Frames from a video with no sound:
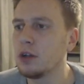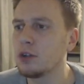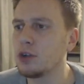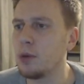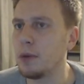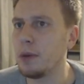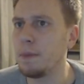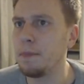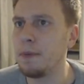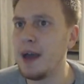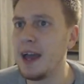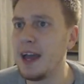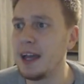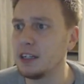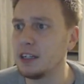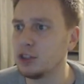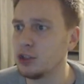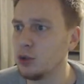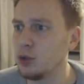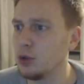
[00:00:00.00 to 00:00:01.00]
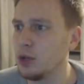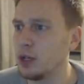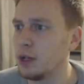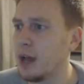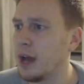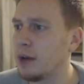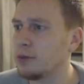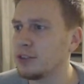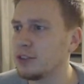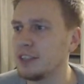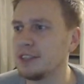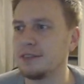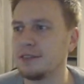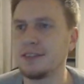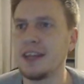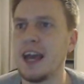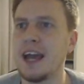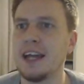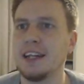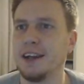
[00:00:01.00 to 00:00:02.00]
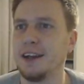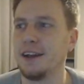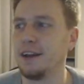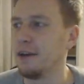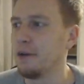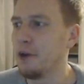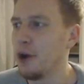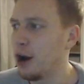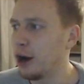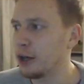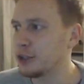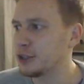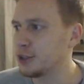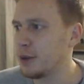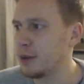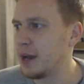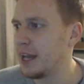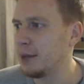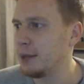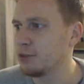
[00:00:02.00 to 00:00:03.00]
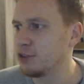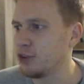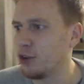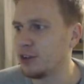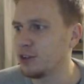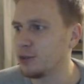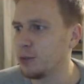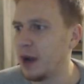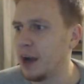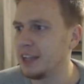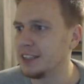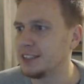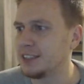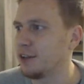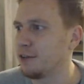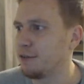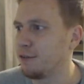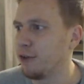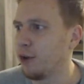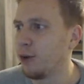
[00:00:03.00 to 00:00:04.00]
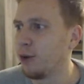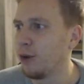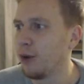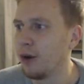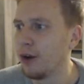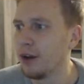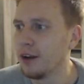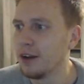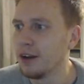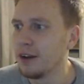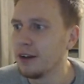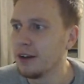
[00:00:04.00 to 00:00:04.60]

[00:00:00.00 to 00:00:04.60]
It's got to be a pen, surely. How's he standing? I swear he was on his way to the floor.